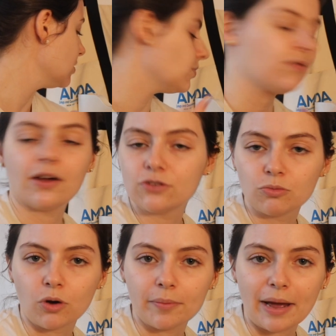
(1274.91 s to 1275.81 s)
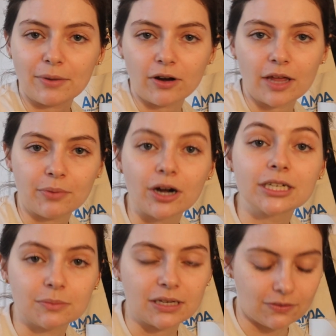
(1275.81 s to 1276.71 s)
So if I have 2 more Pat McGrath
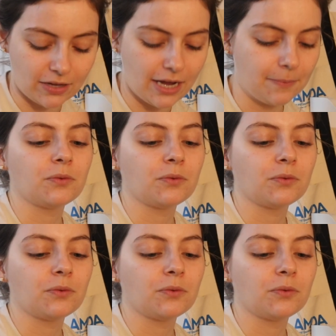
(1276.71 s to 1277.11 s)
products because of that.